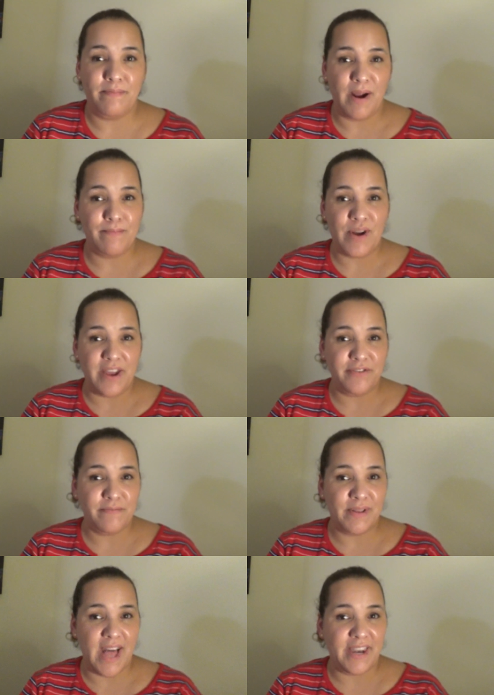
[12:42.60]
a, a brand new
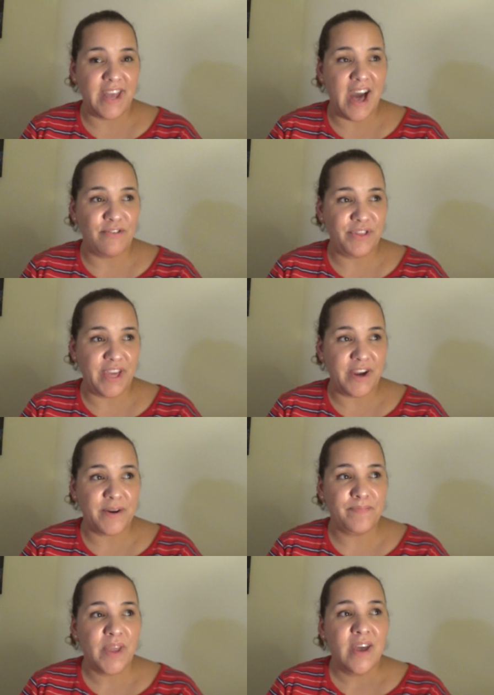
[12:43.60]
planet out
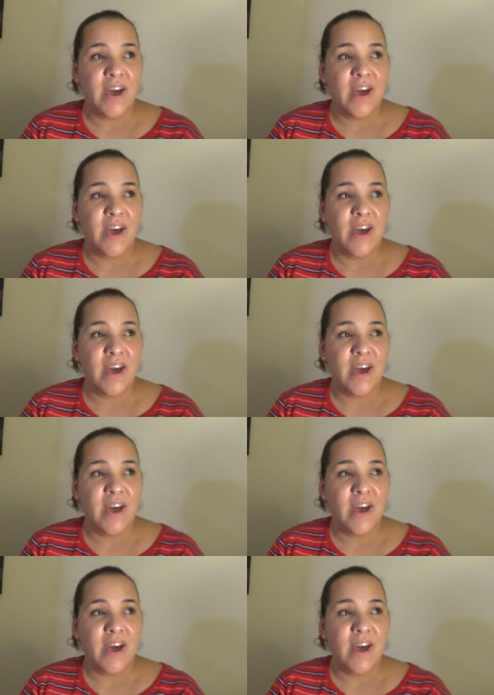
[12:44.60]
there.